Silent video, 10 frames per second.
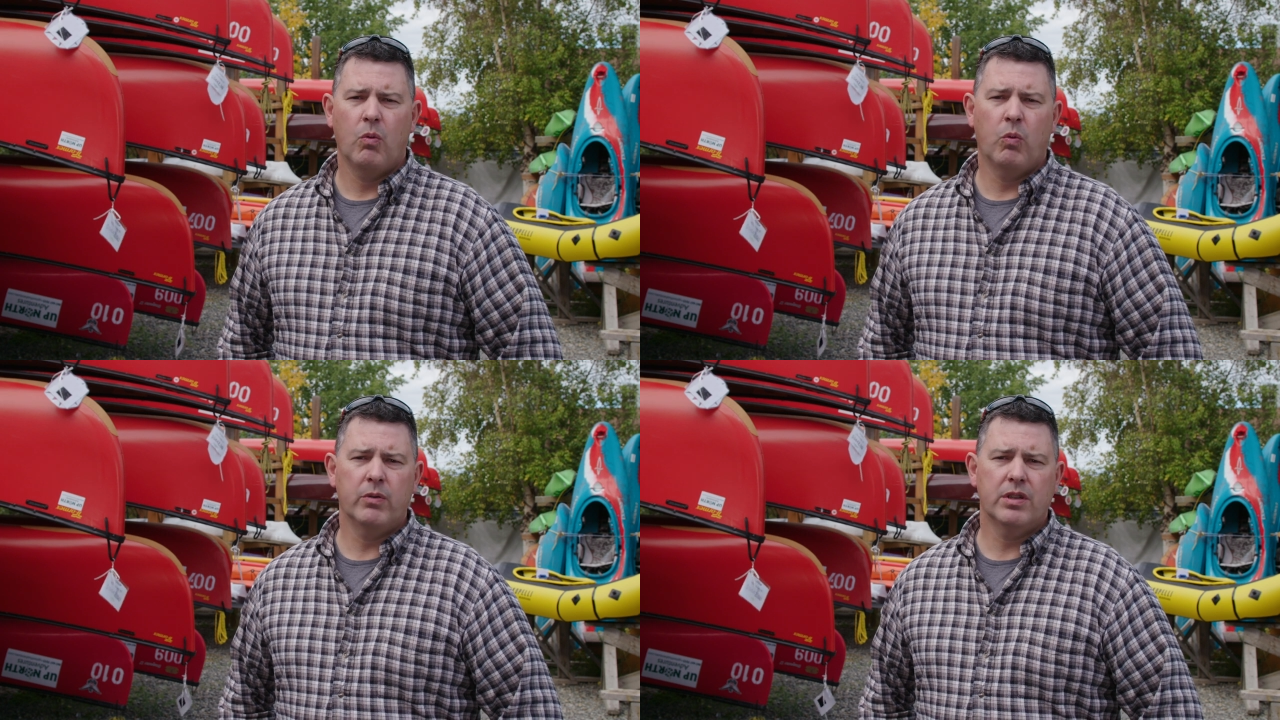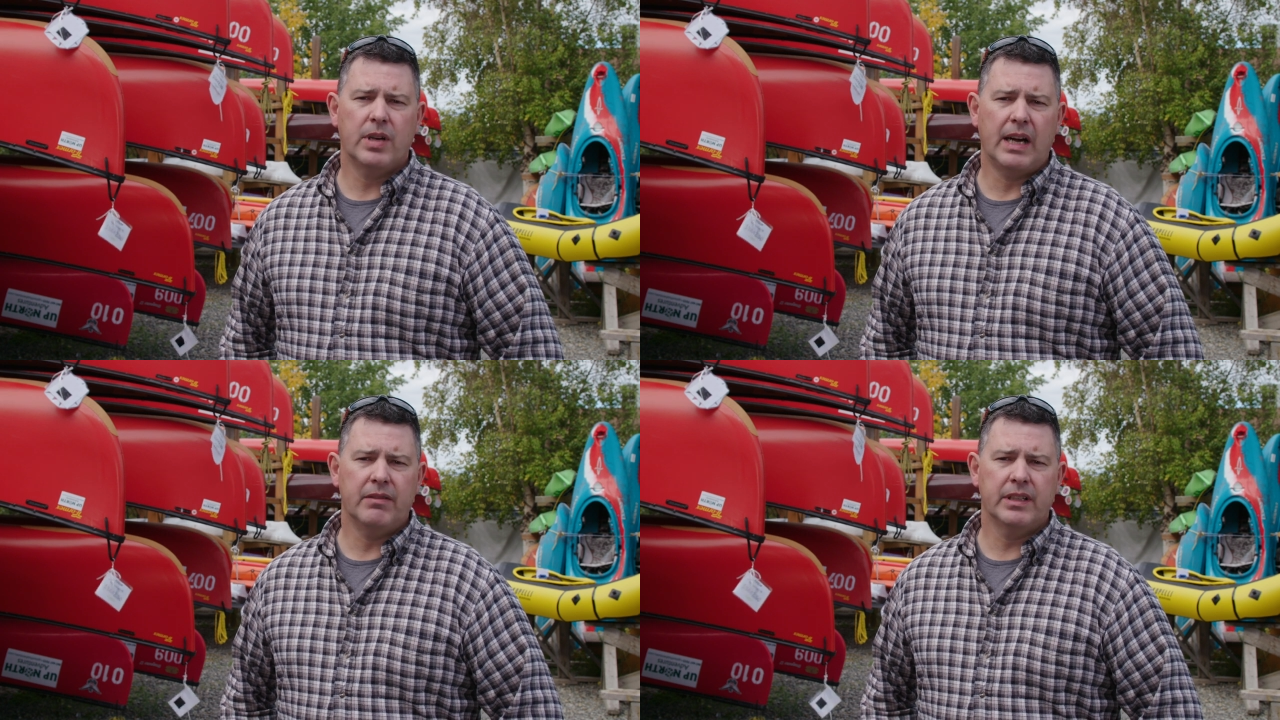When we're
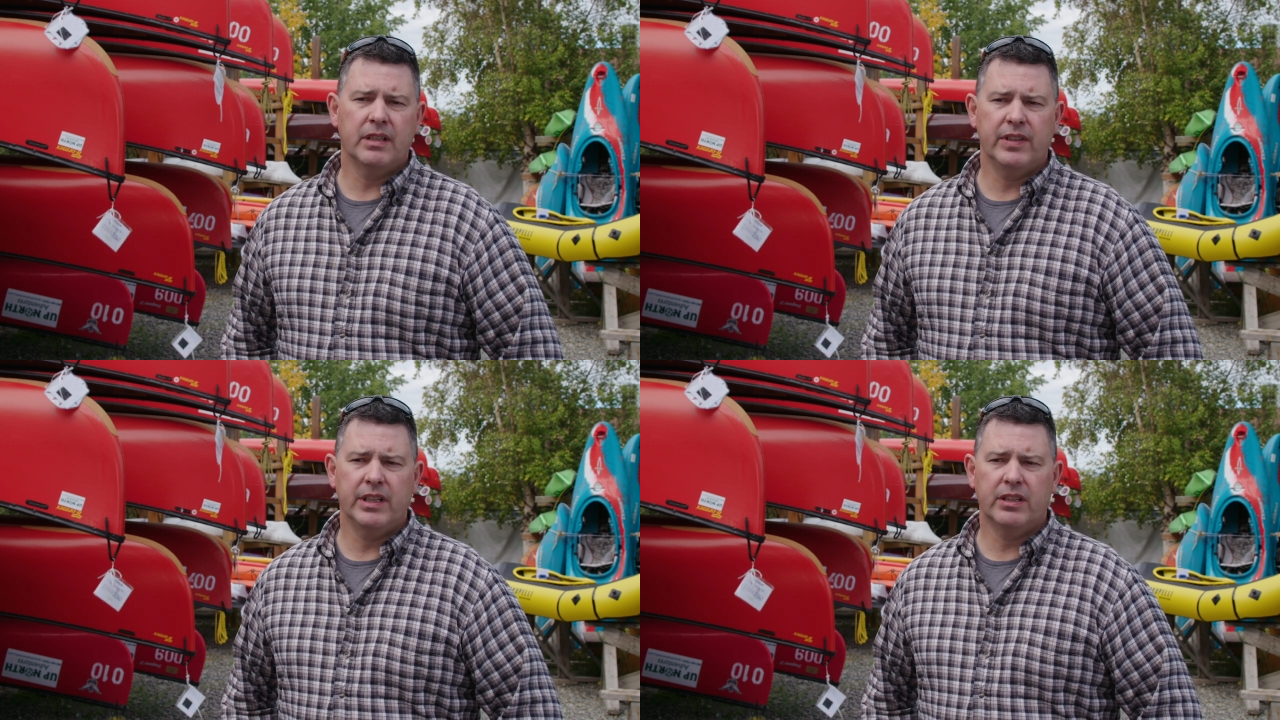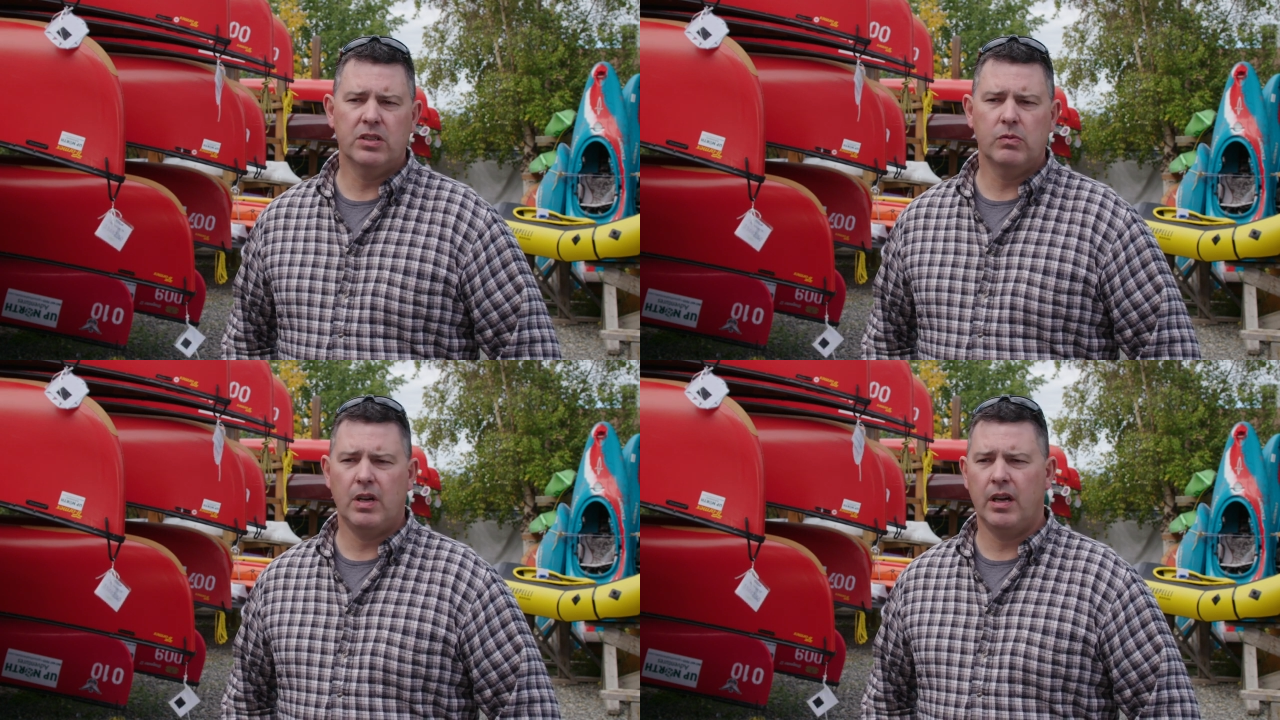traveling in the
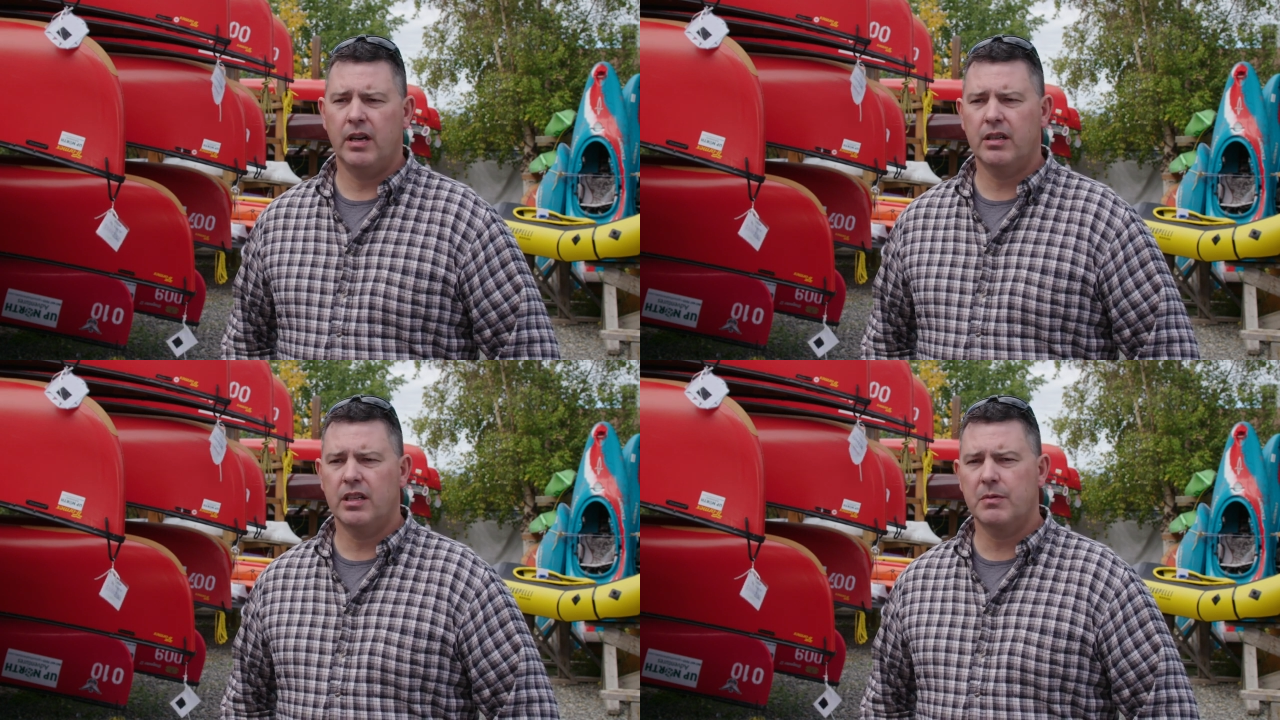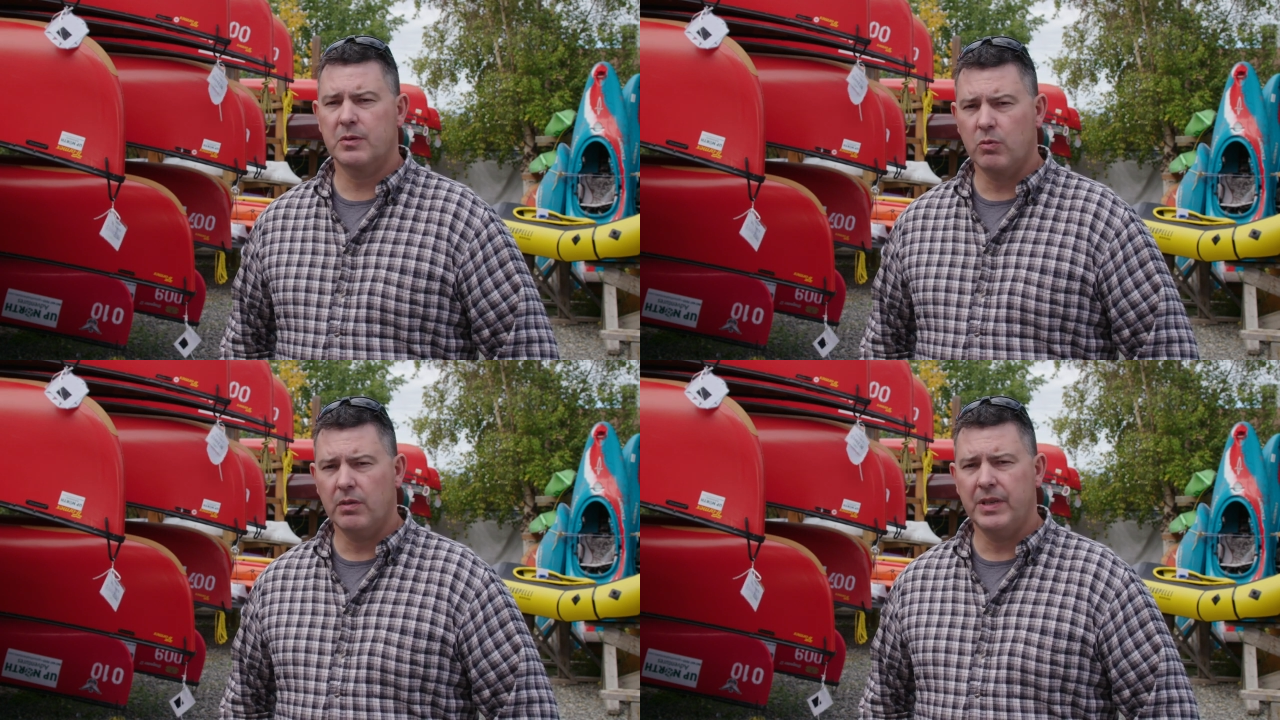vehicles, our
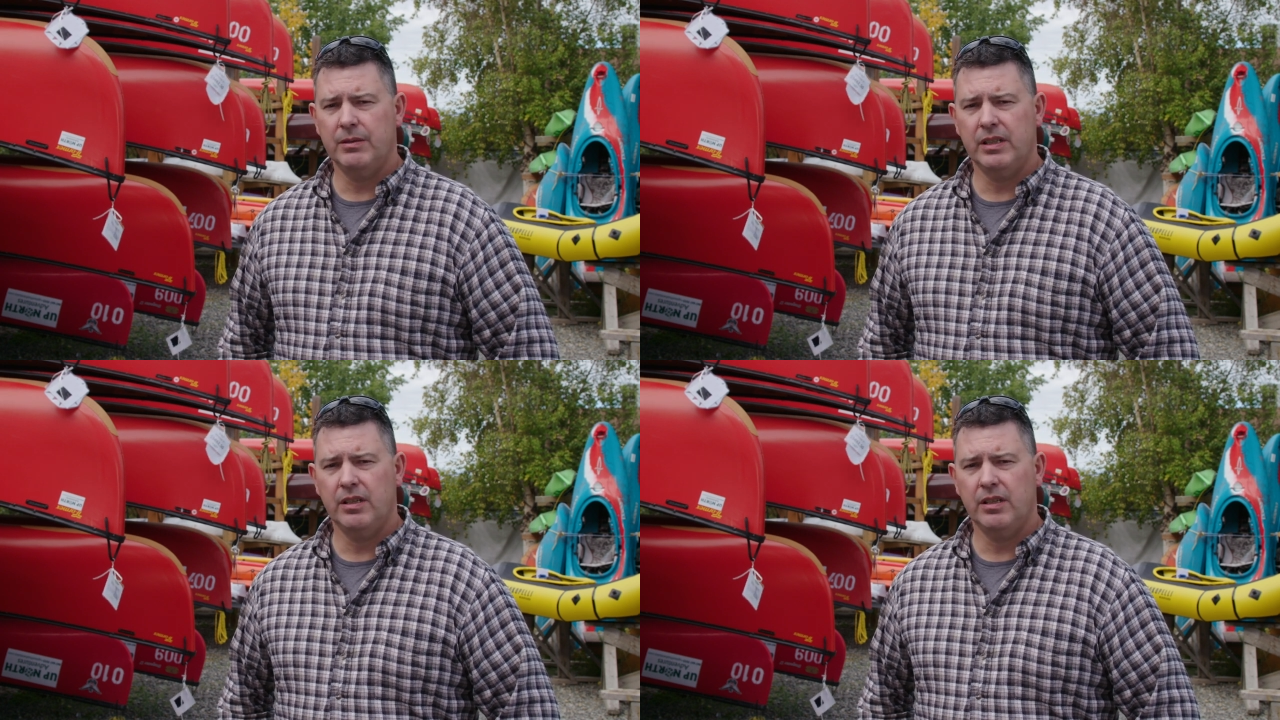customers will be